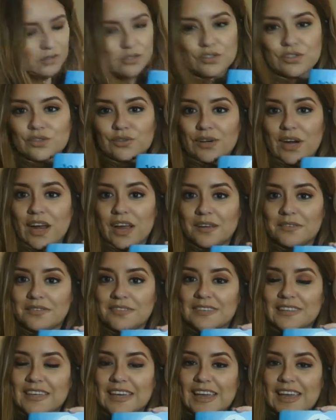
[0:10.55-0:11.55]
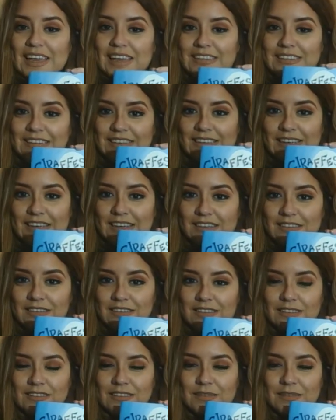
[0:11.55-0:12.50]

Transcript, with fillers: Giraffes Can't Dance.